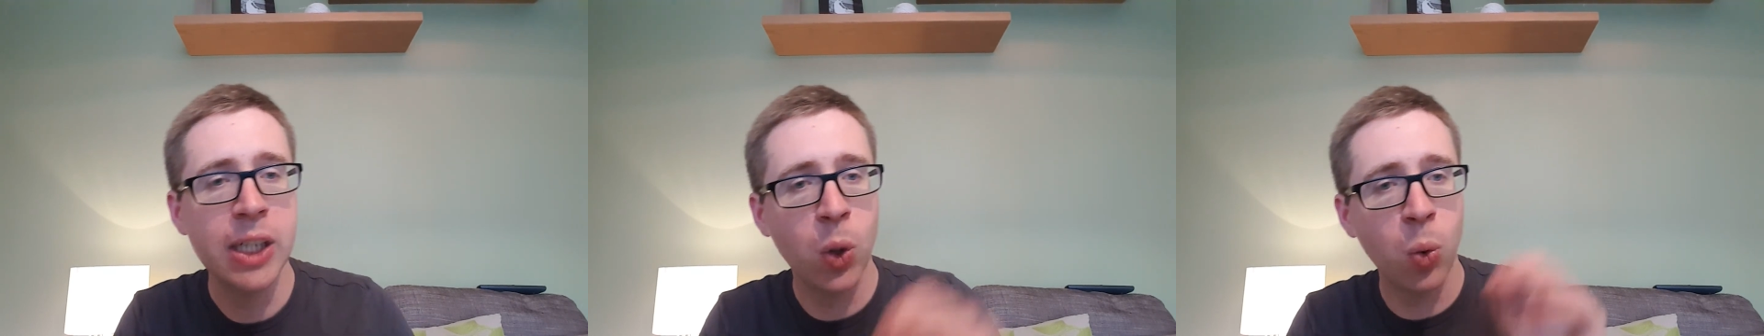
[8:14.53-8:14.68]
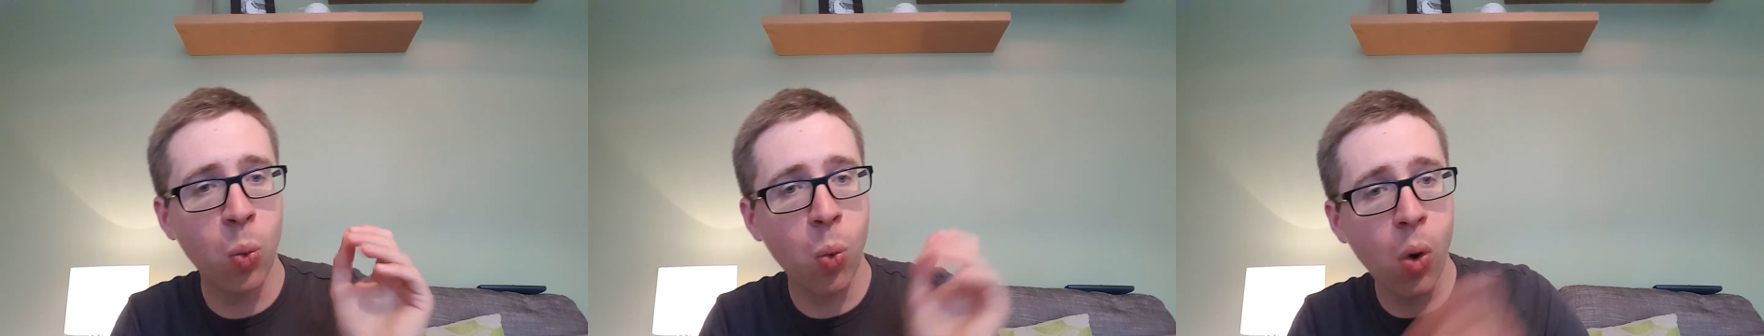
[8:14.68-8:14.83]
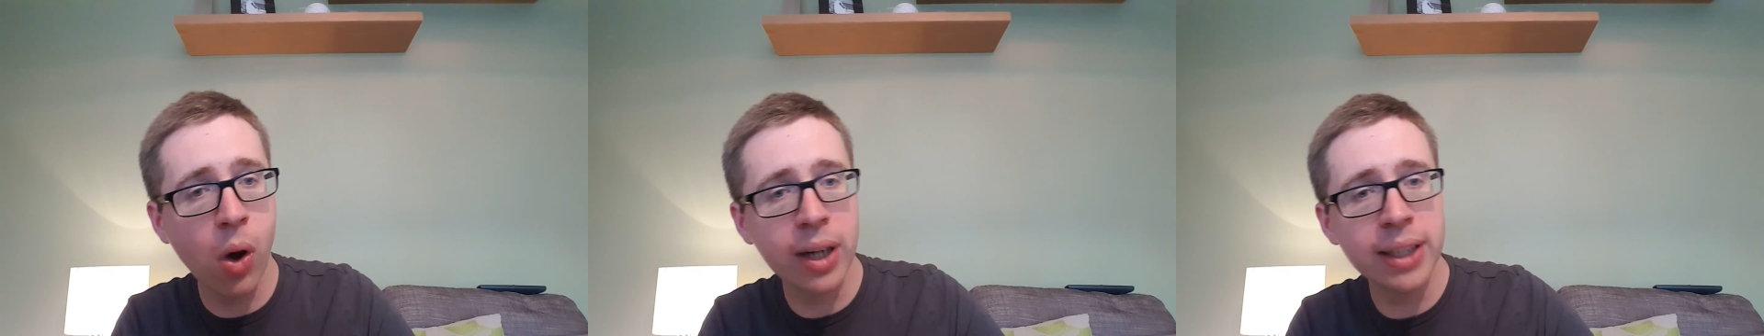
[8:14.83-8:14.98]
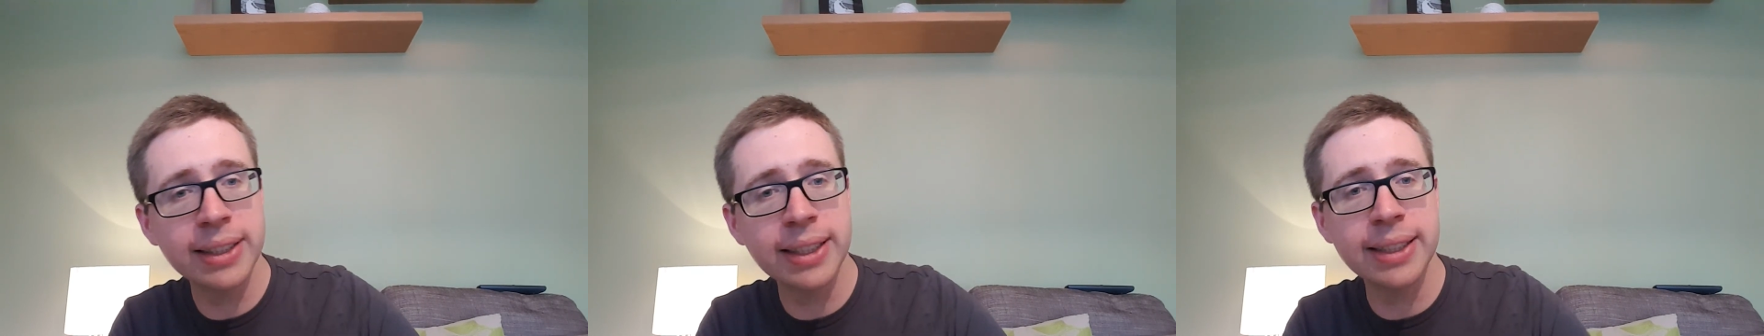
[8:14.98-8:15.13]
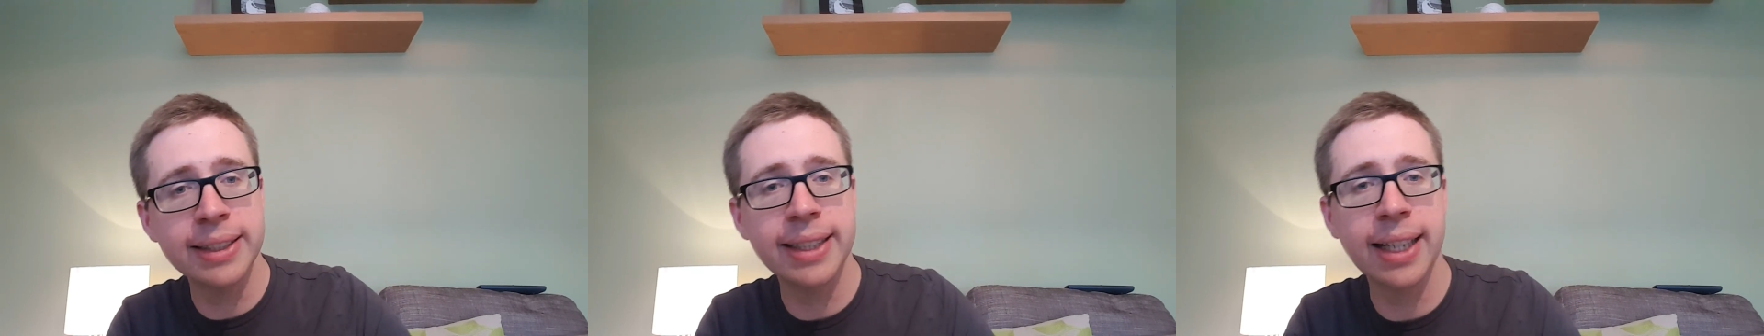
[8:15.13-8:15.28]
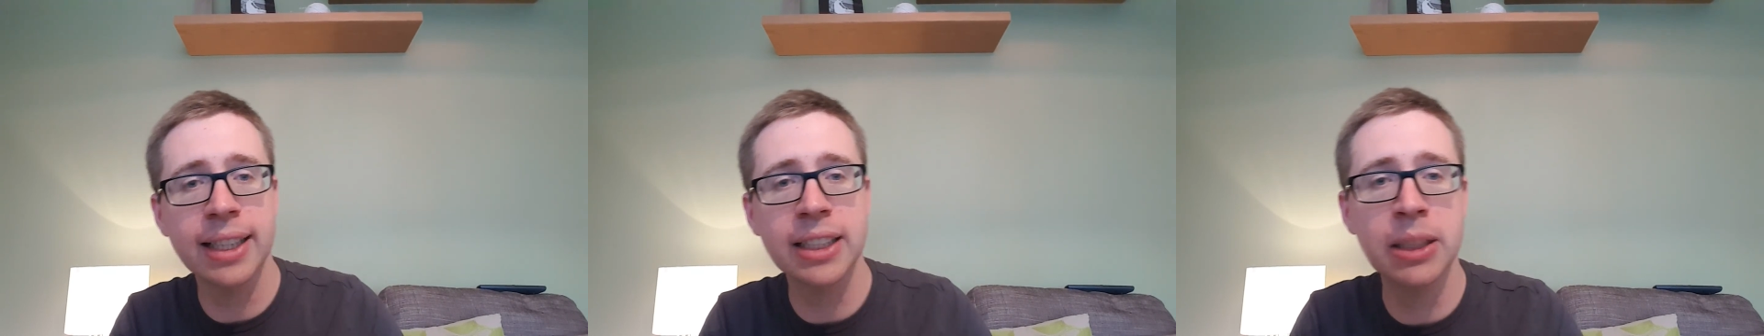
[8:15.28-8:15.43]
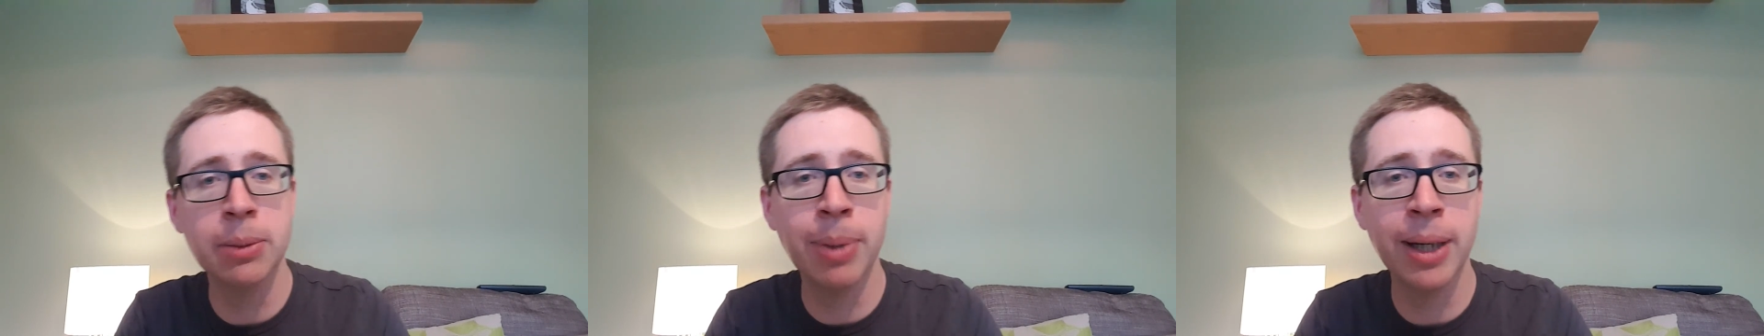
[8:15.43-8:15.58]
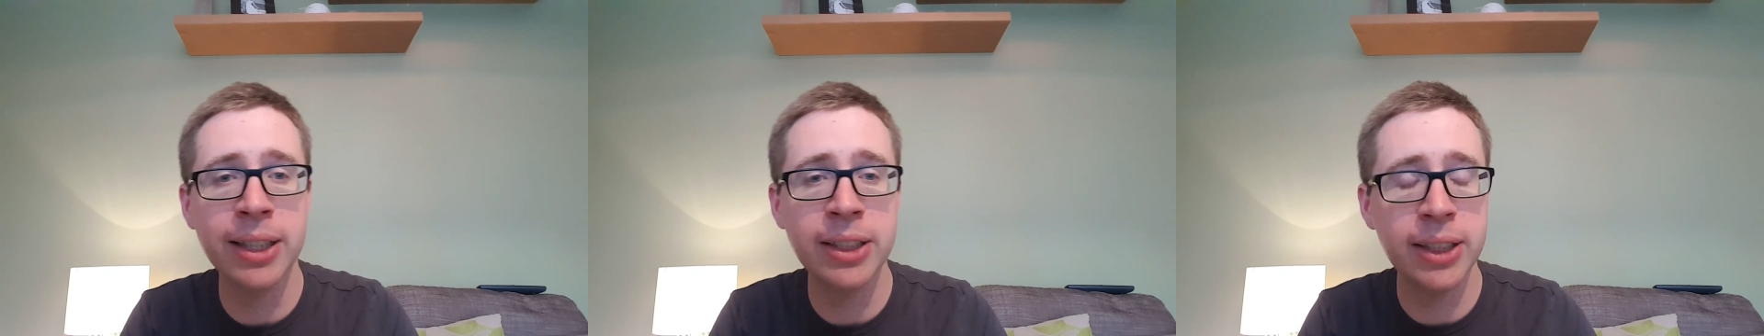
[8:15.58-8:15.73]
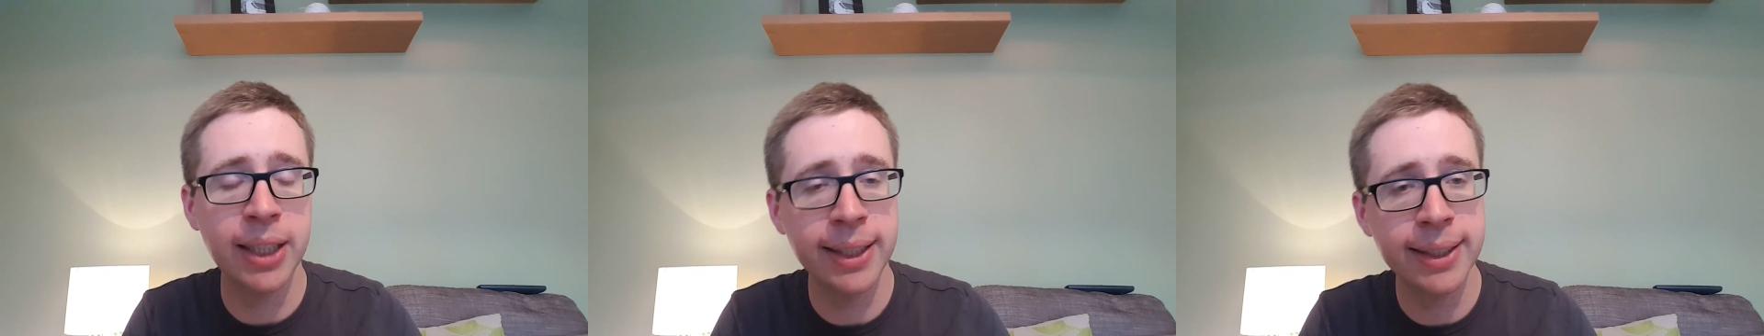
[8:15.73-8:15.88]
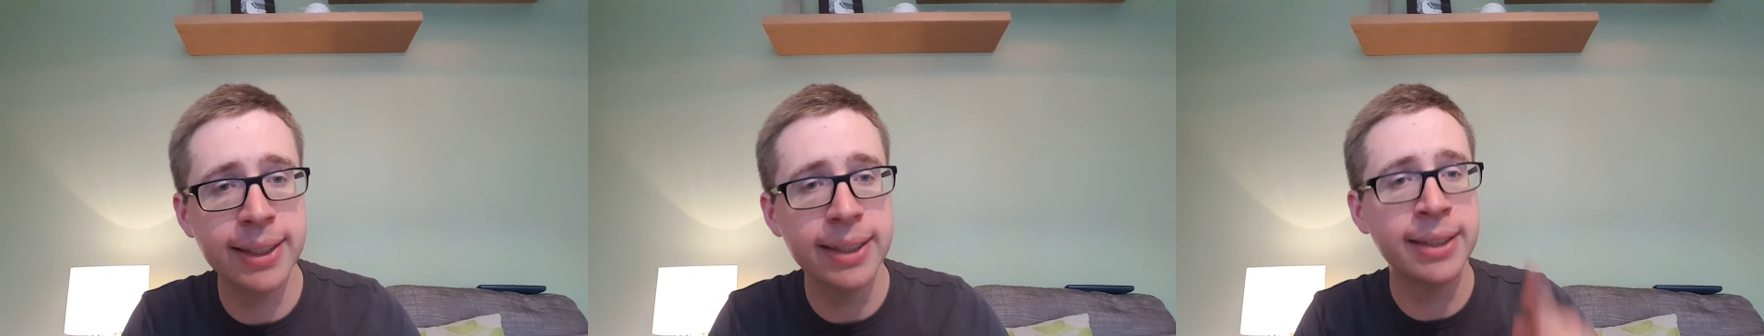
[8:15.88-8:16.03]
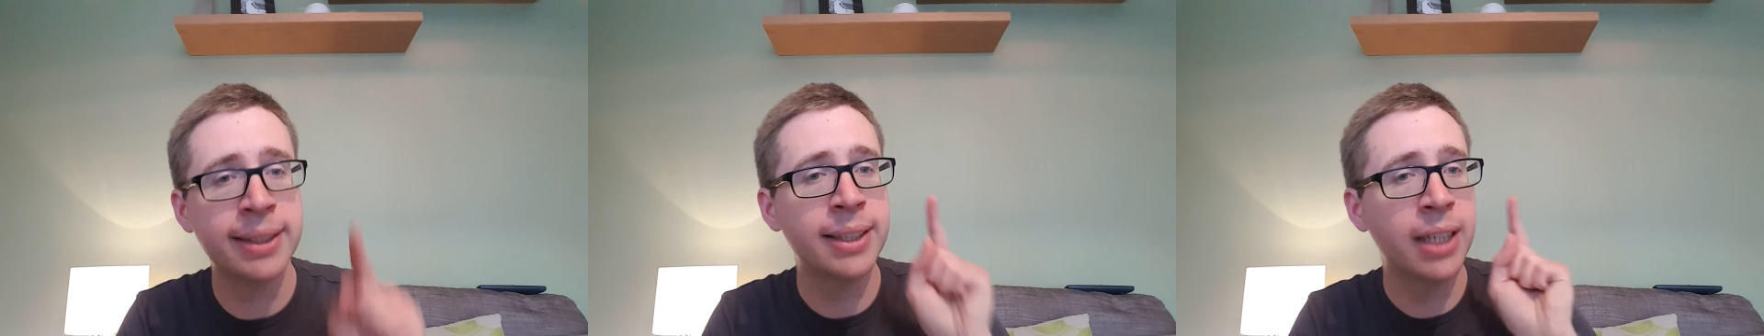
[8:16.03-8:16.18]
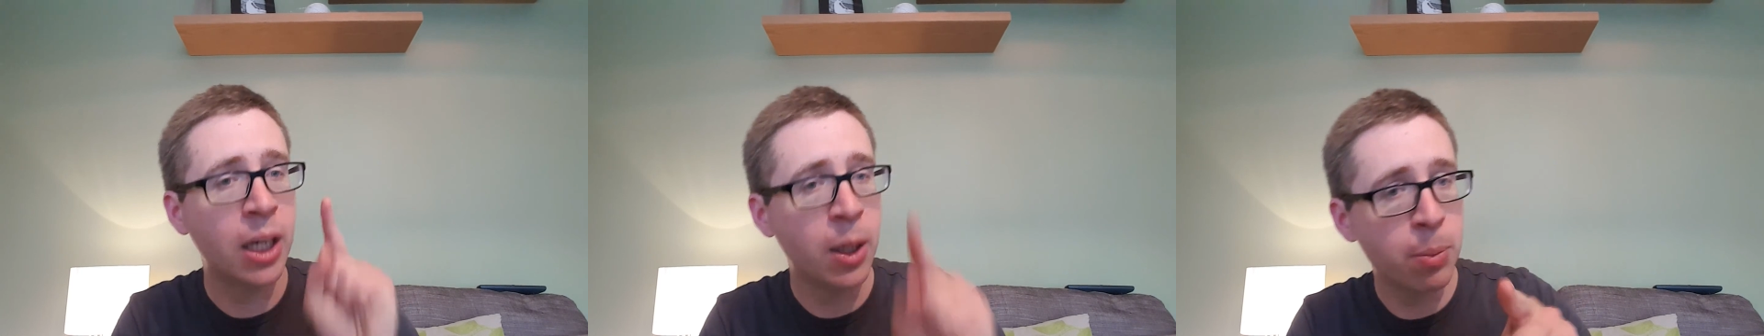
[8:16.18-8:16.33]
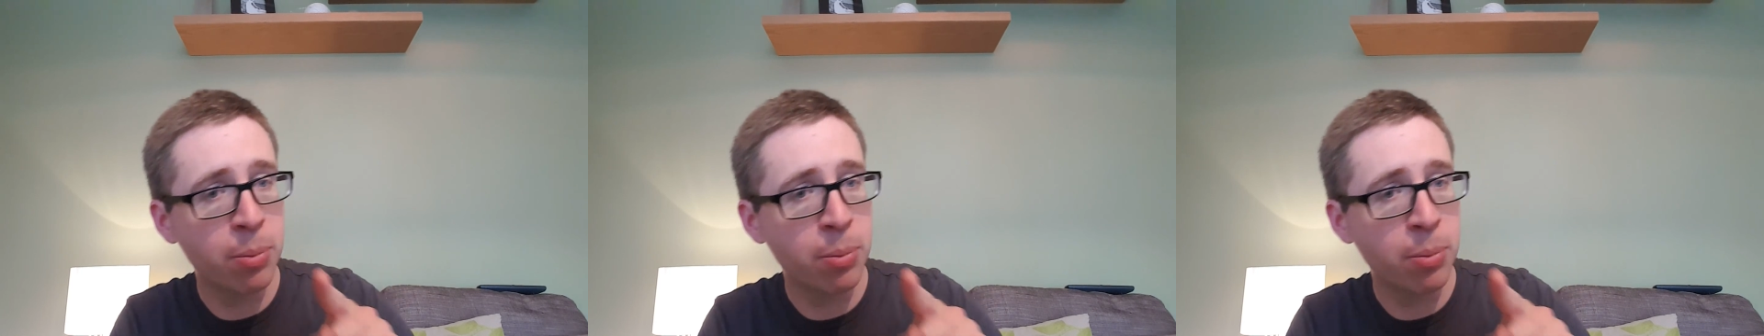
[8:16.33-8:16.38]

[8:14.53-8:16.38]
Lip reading: what does this tell us about Jesus?